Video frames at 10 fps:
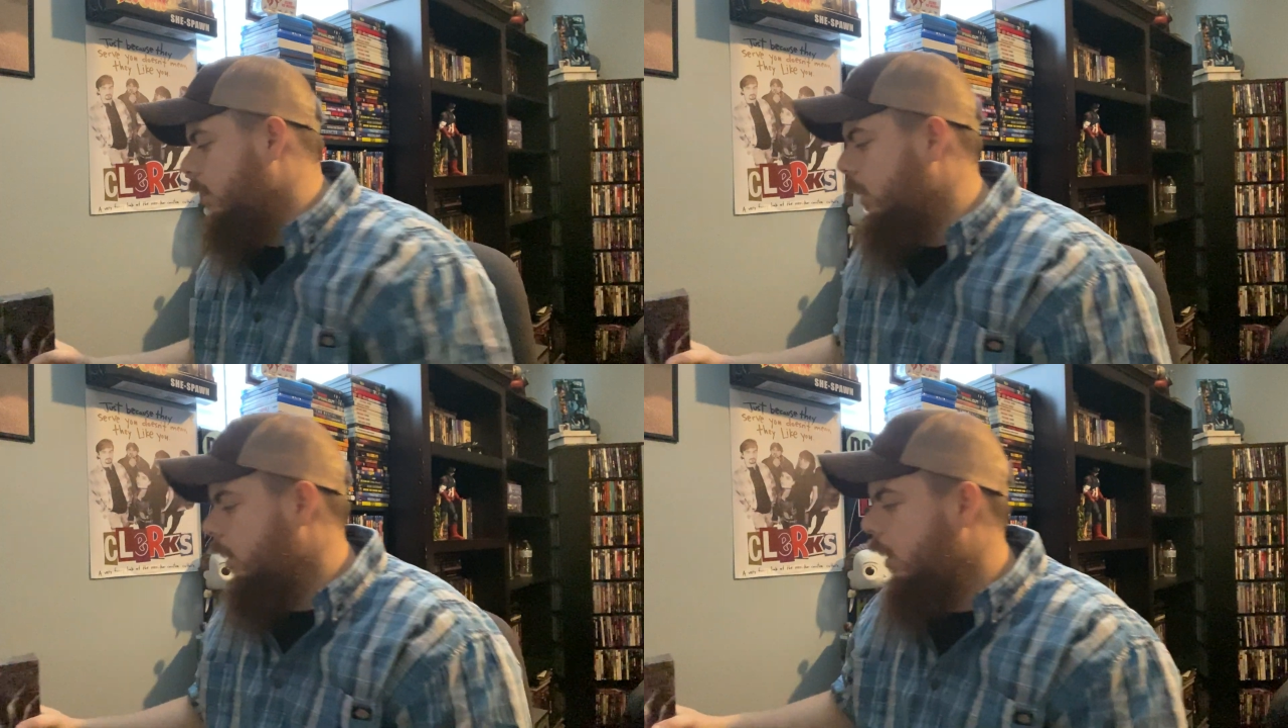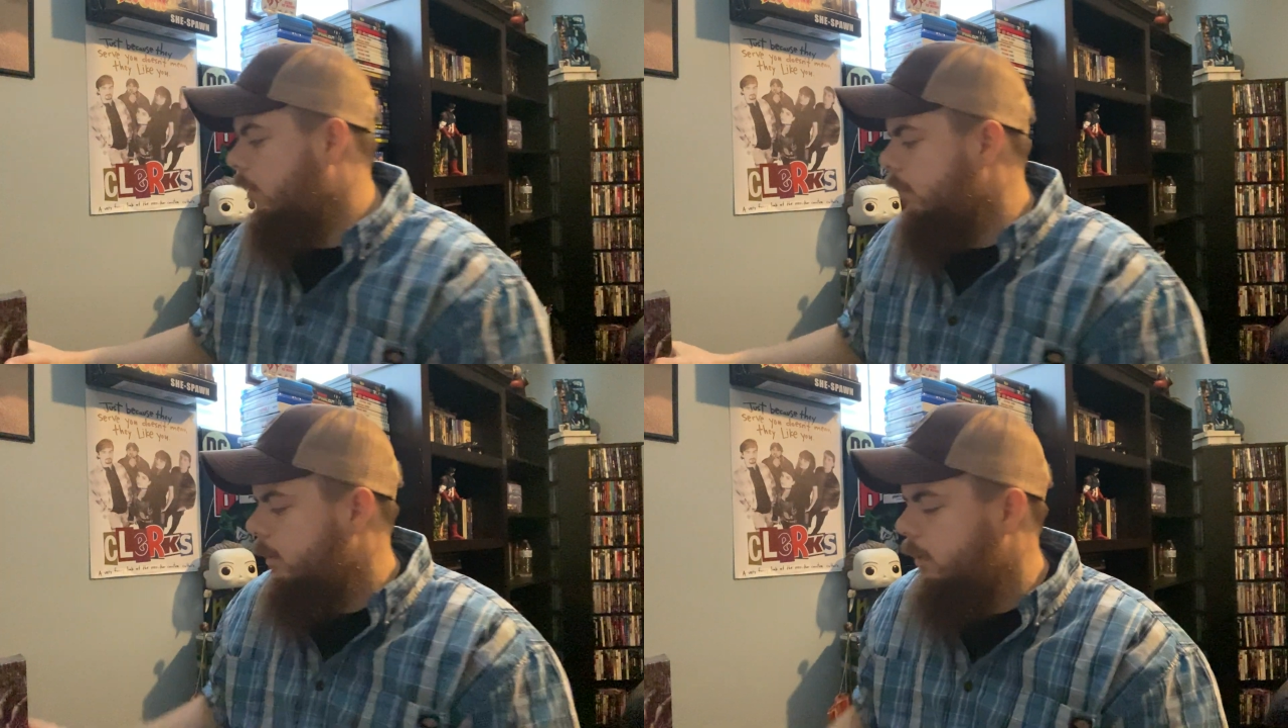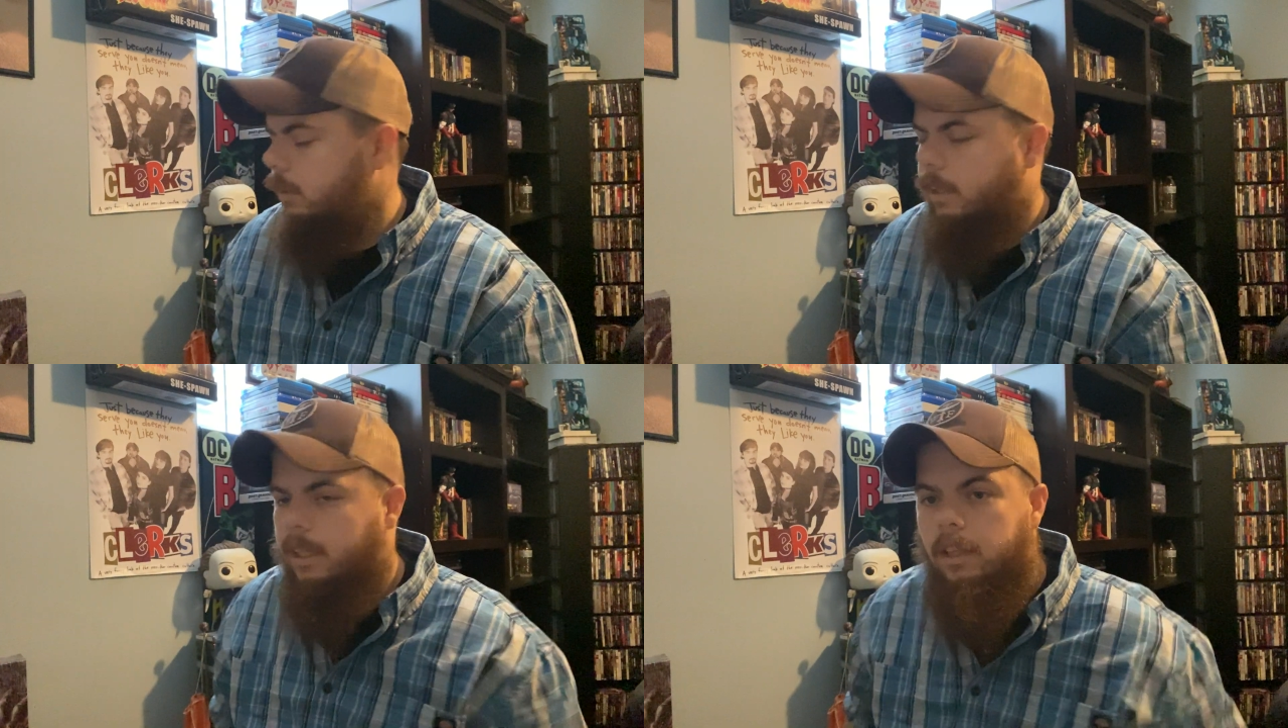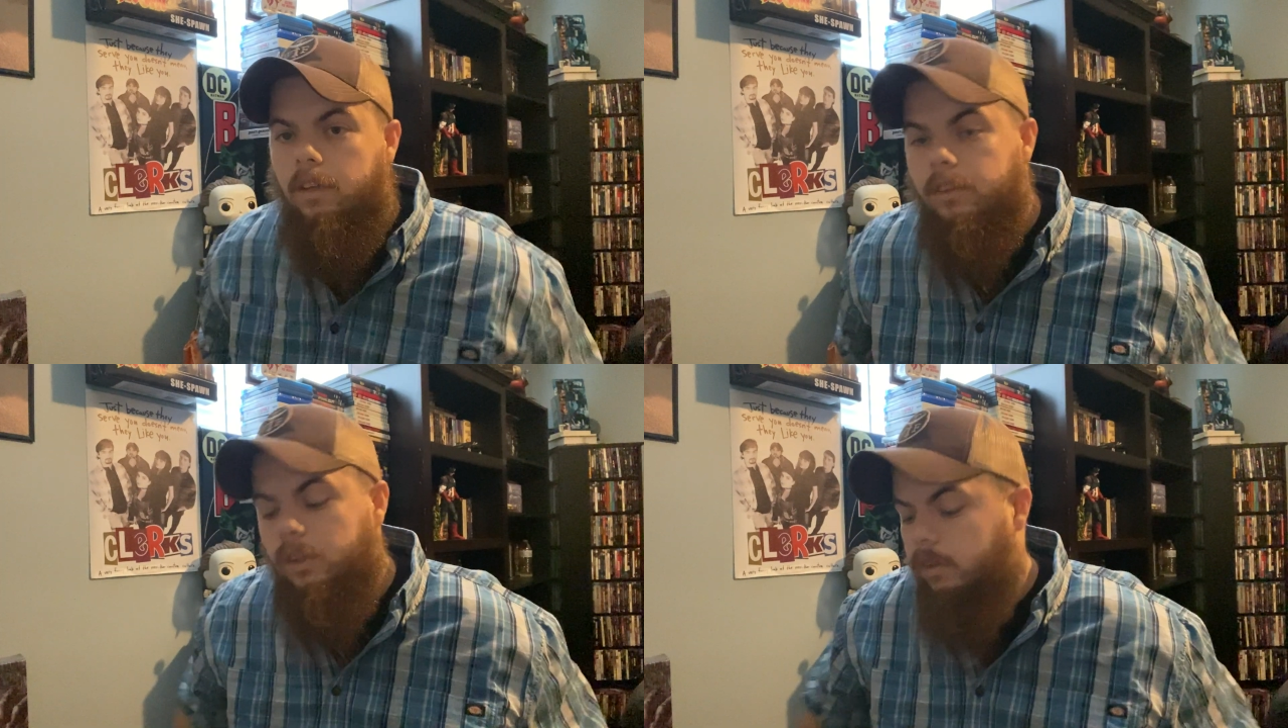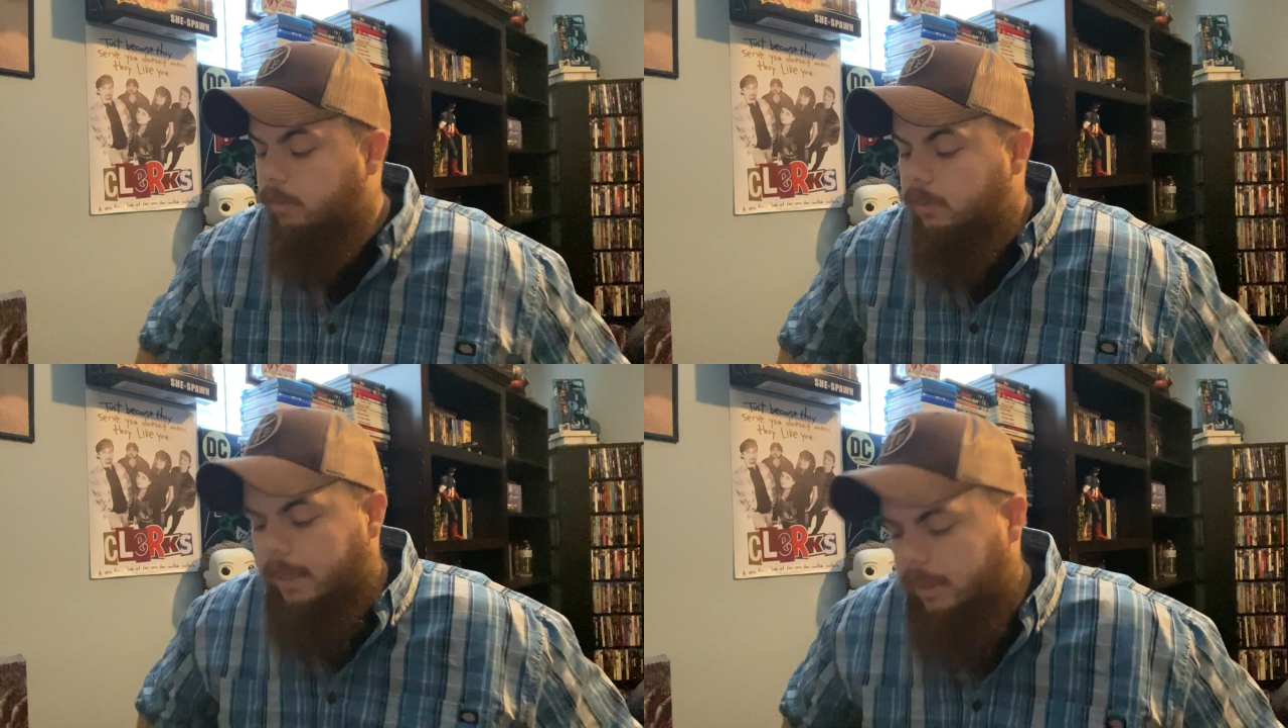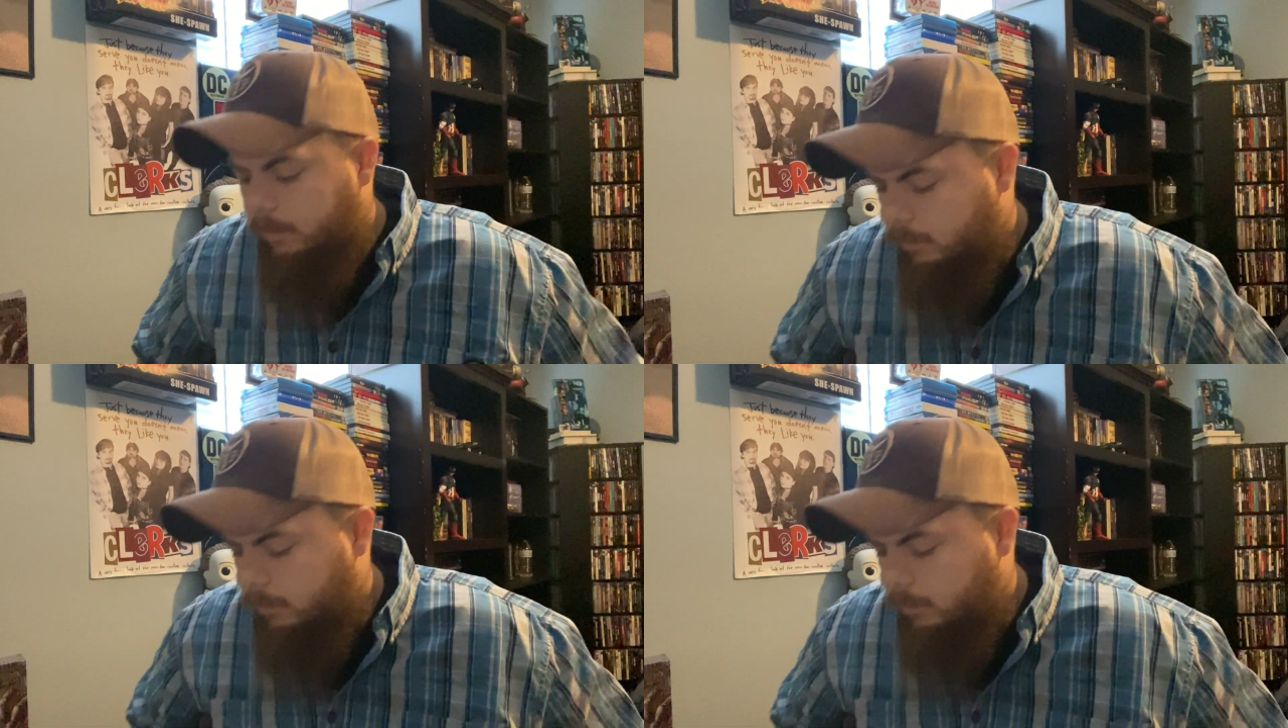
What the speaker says: Love it. And I love the new Evil Dead.